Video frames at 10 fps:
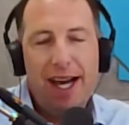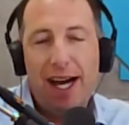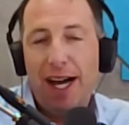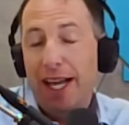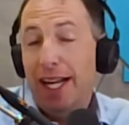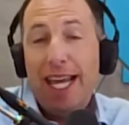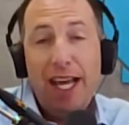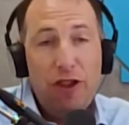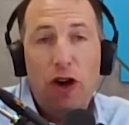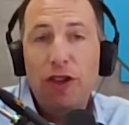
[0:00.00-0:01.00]
And
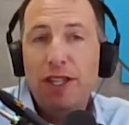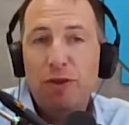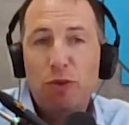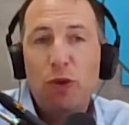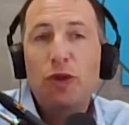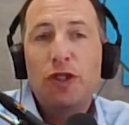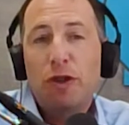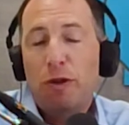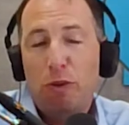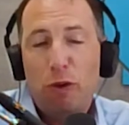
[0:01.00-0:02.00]
again, all these rules
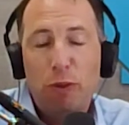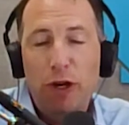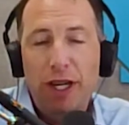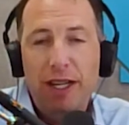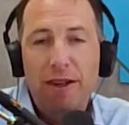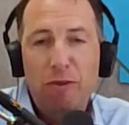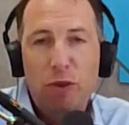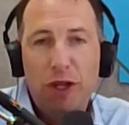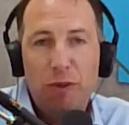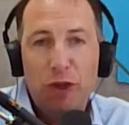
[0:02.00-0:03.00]
were put in
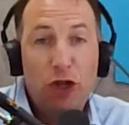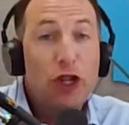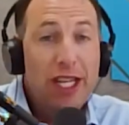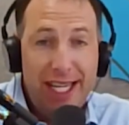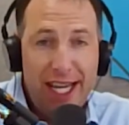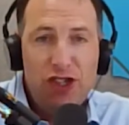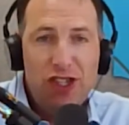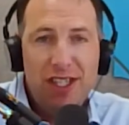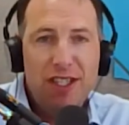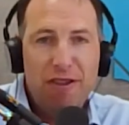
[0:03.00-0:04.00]
with good
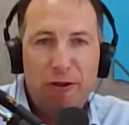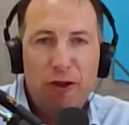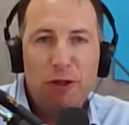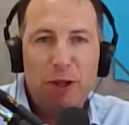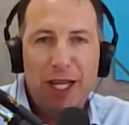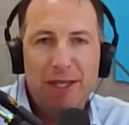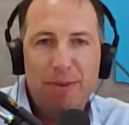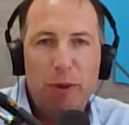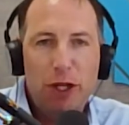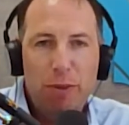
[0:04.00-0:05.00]
intentions in the first place,
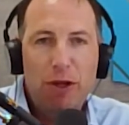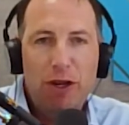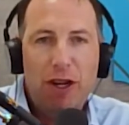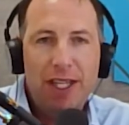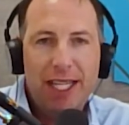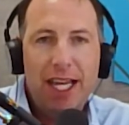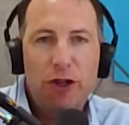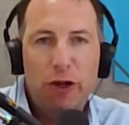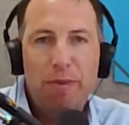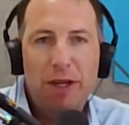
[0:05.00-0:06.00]
but when you put it all
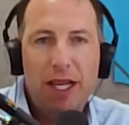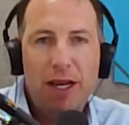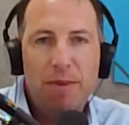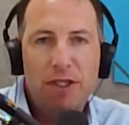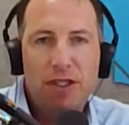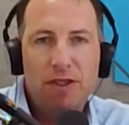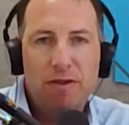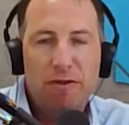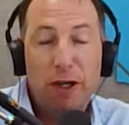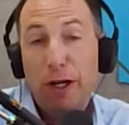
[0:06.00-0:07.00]
together, it becomes
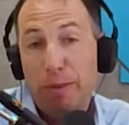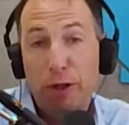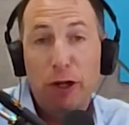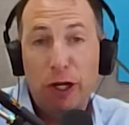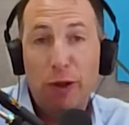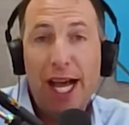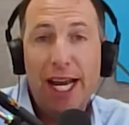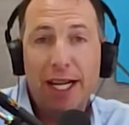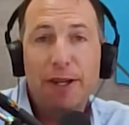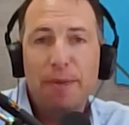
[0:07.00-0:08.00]
very
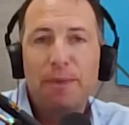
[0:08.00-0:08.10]
bureaucratic.